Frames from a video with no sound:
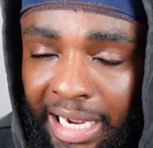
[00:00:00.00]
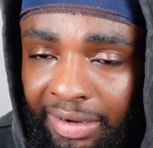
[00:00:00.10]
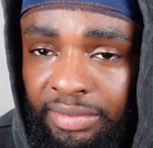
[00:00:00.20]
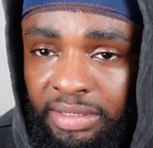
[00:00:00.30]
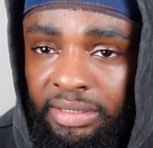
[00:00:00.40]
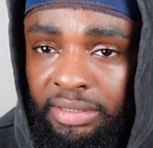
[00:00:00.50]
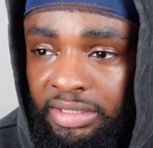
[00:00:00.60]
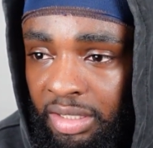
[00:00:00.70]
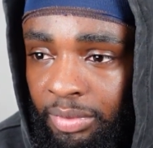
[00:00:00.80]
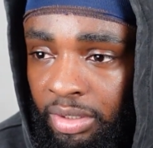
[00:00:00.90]
obviously
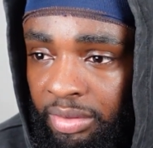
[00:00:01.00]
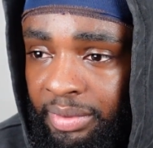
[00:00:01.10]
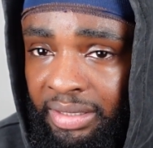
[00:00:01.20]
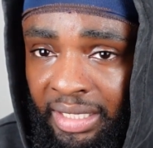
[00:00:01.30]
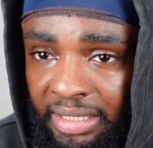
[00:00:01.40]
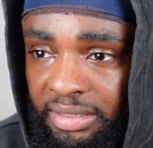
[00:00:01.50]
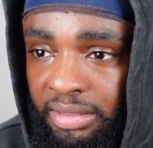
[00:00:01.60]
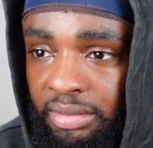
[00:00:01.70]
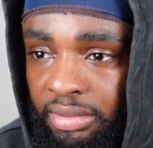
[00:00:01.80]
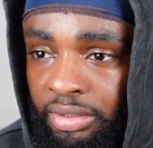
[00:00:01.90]
some are going to be
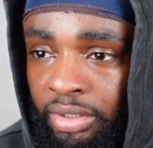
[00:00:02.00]
less